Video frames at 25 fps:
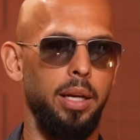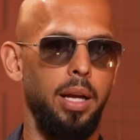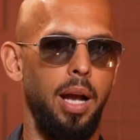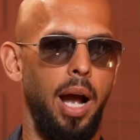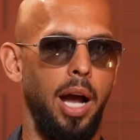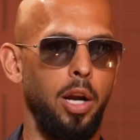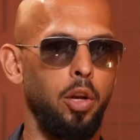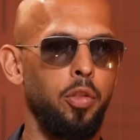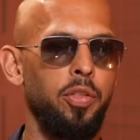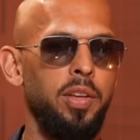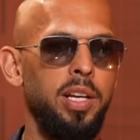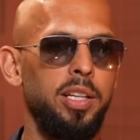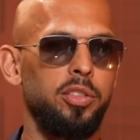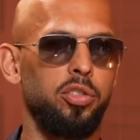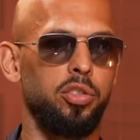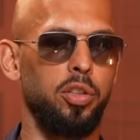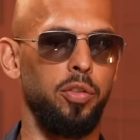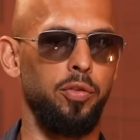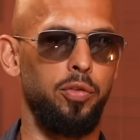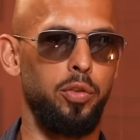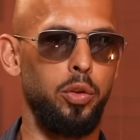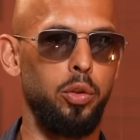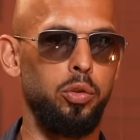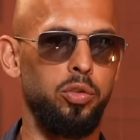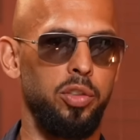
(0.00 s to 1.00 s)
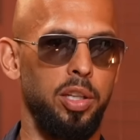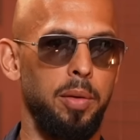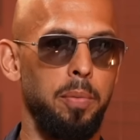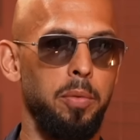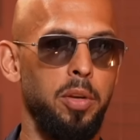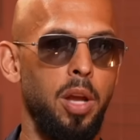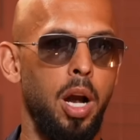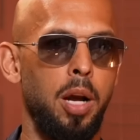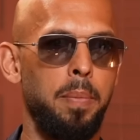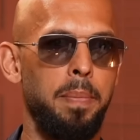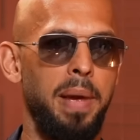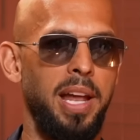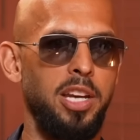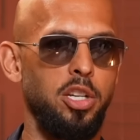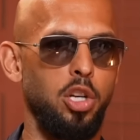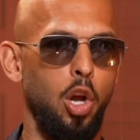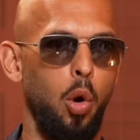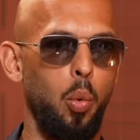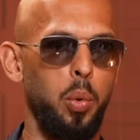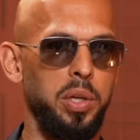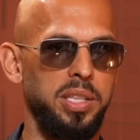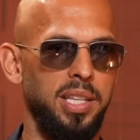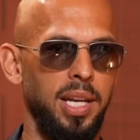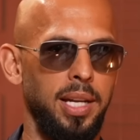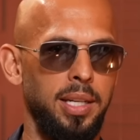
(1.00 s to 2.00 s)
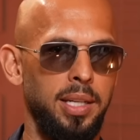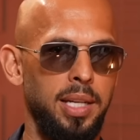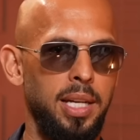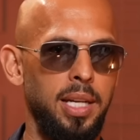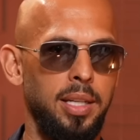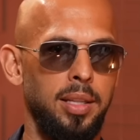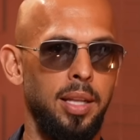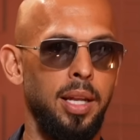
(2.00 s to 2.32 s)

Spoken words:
I don't think it's confusing. Young men know what they need.